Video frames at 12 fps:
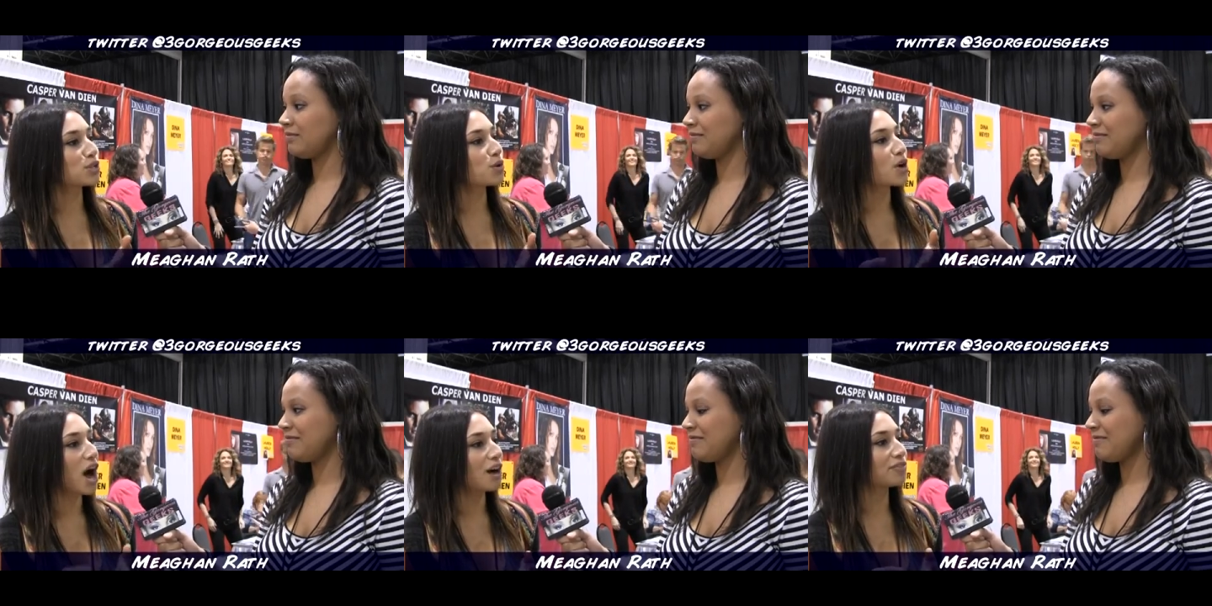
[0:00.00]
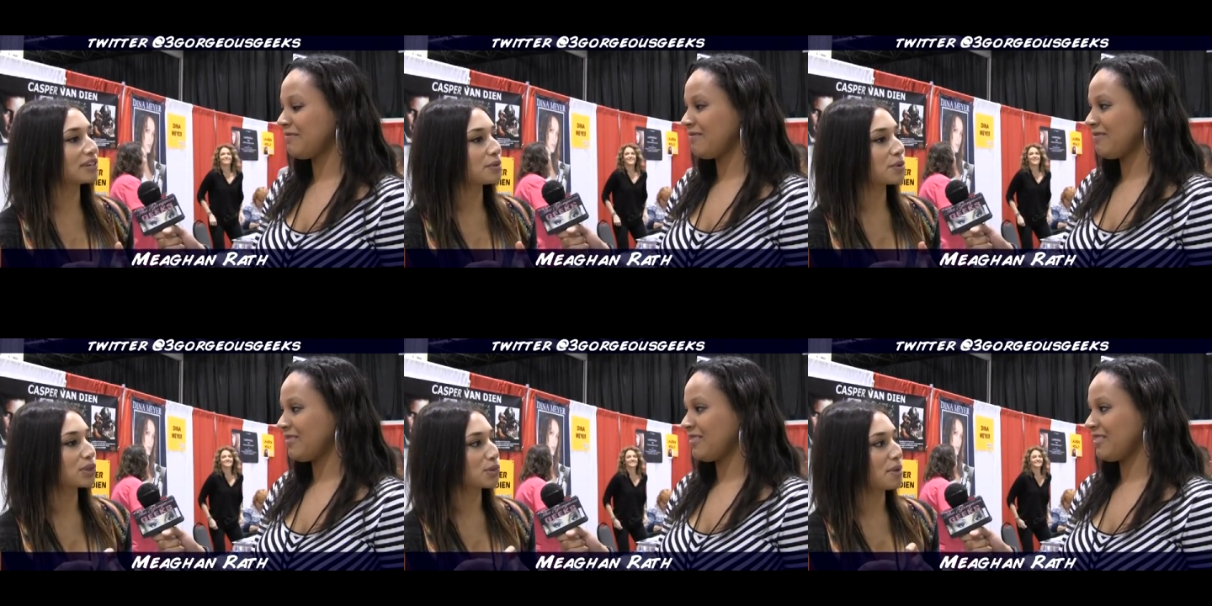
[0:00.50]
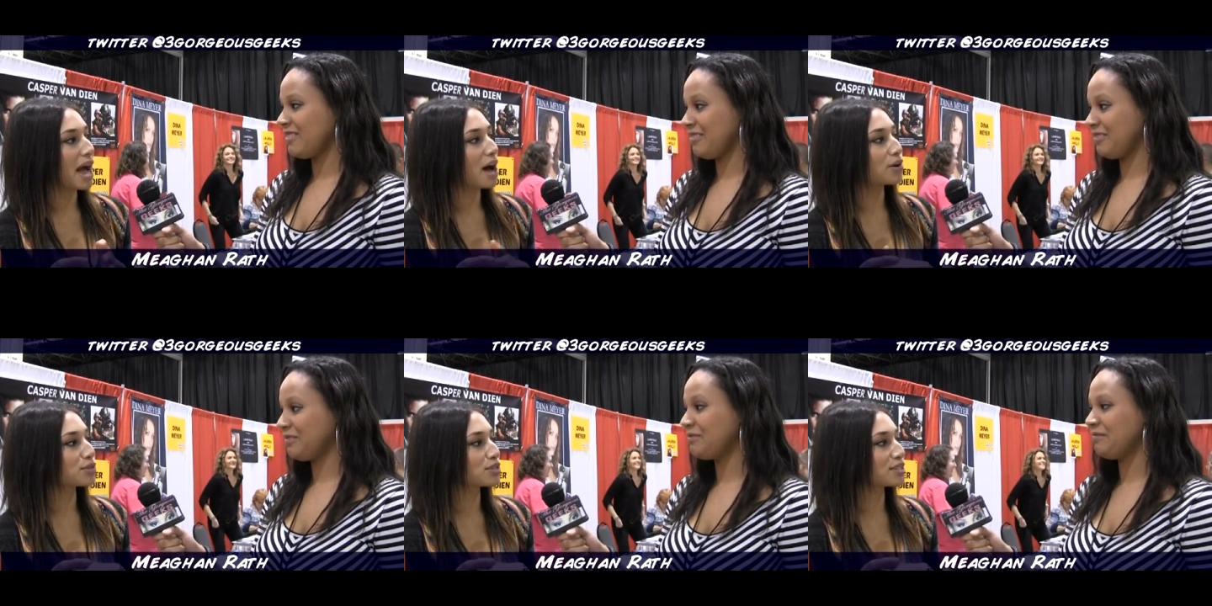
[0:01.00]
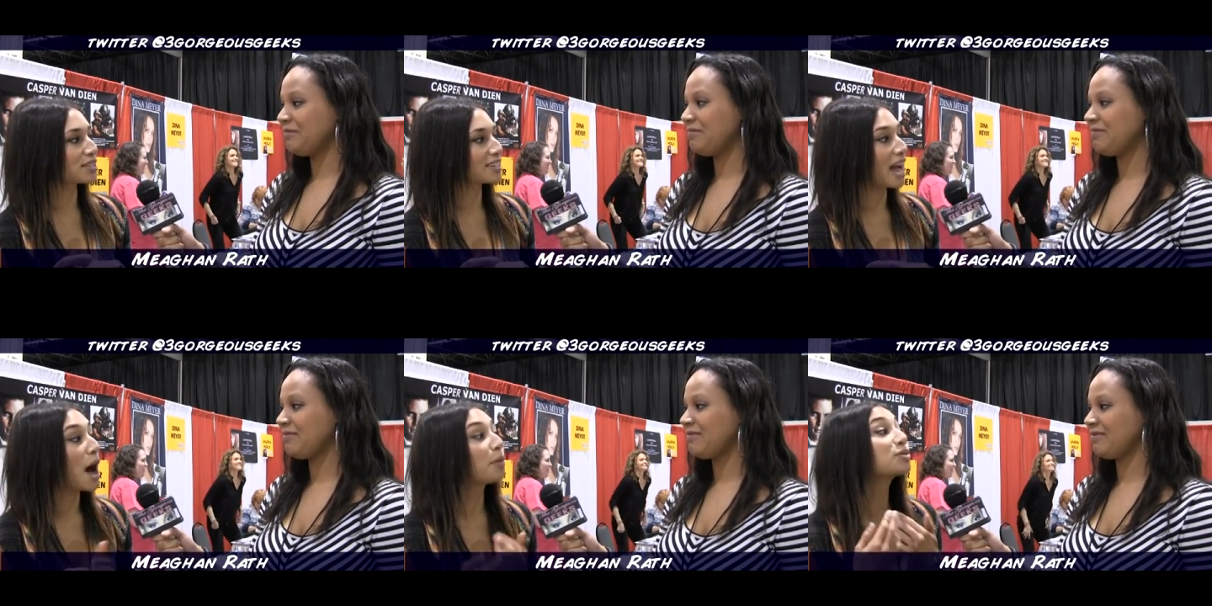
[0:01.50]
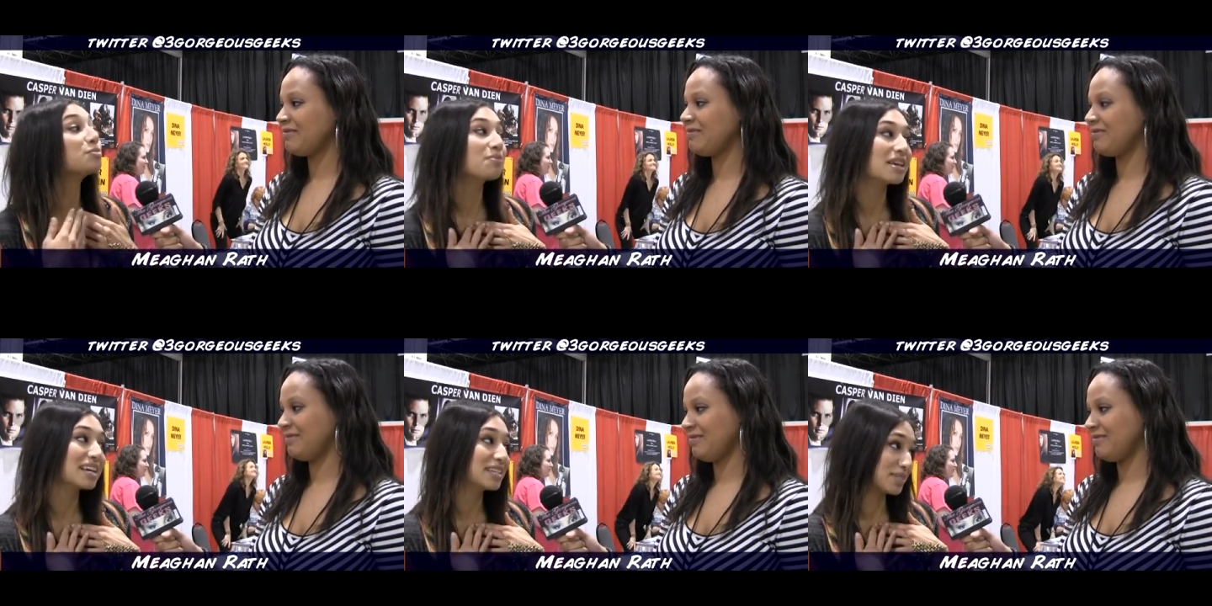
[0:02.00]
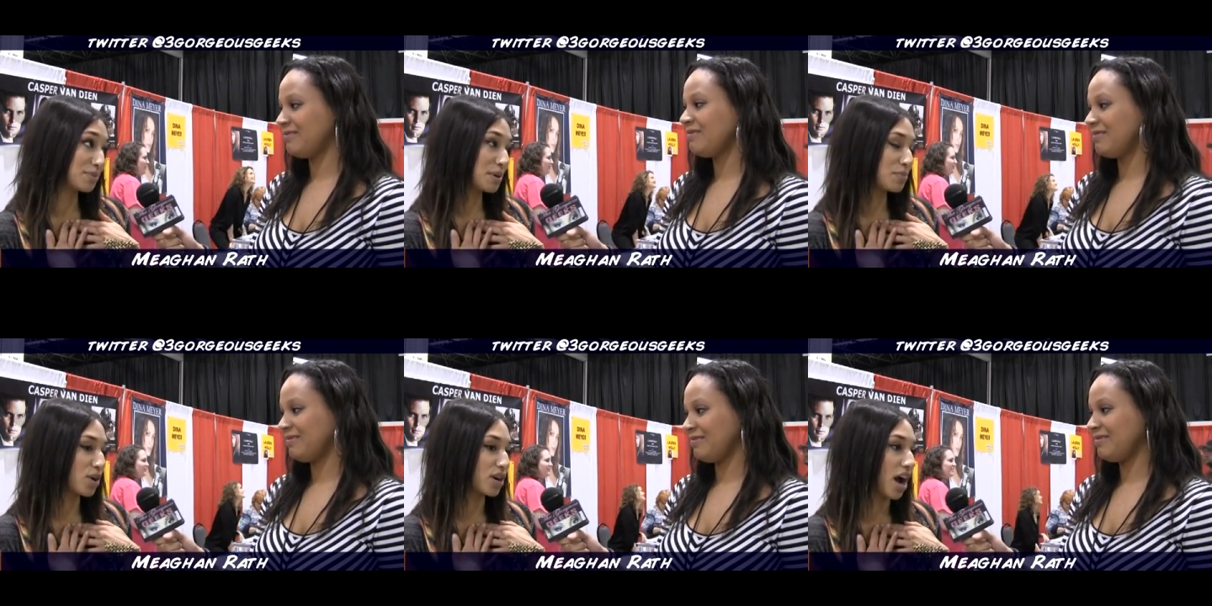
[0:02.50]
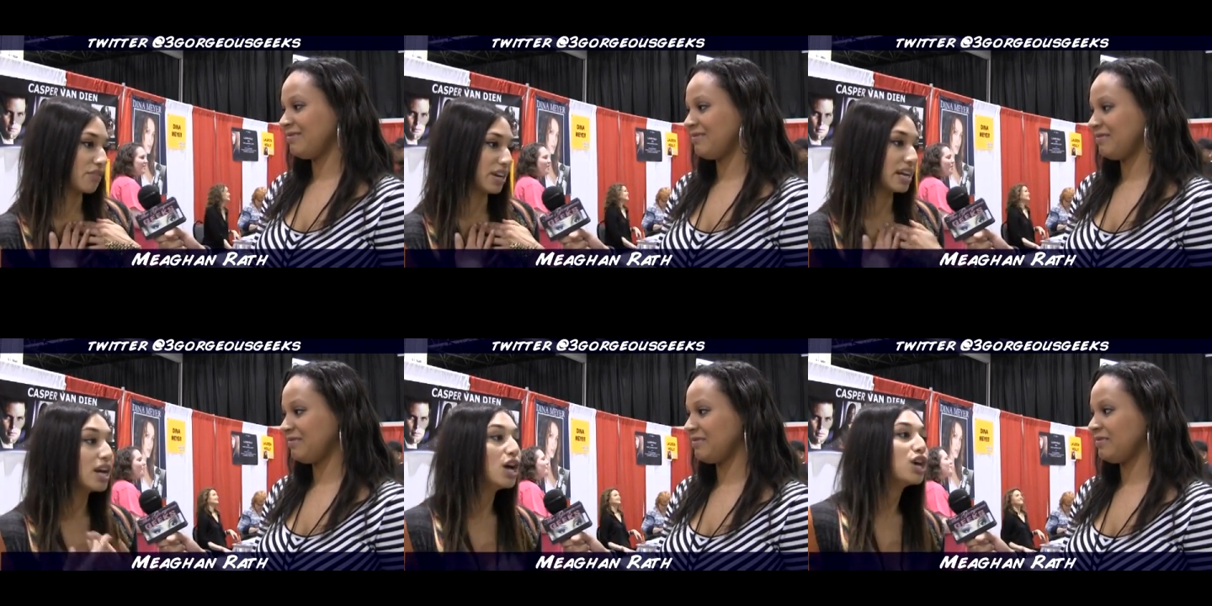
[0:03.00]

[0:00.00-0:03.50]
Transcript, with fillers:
Speaker 1: so confident with the mouse helped me to be more confident.